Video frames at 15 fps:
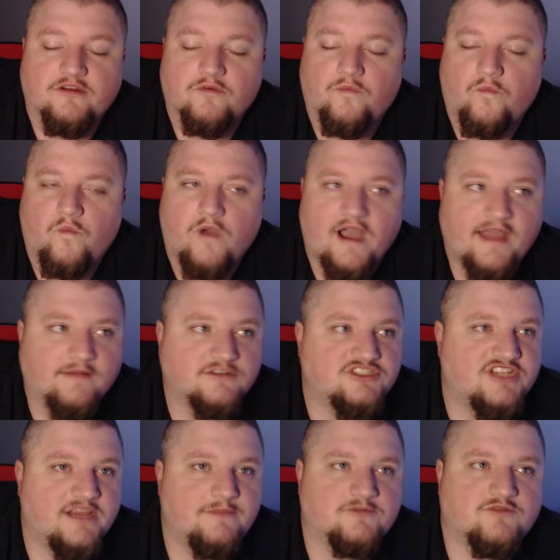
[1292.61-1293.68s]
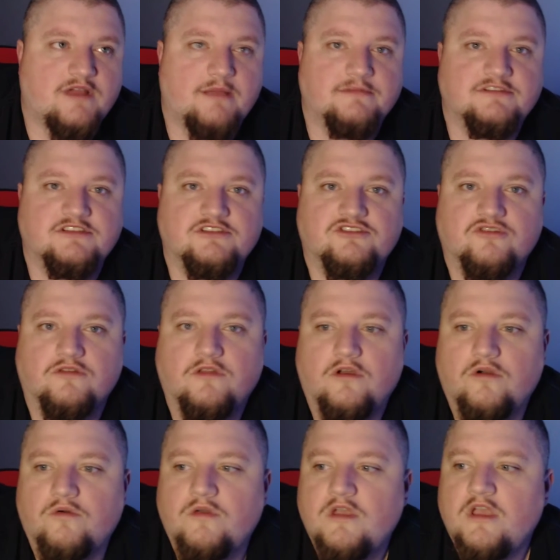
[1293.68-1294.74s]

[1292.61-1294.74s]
Why was James Robinson so low?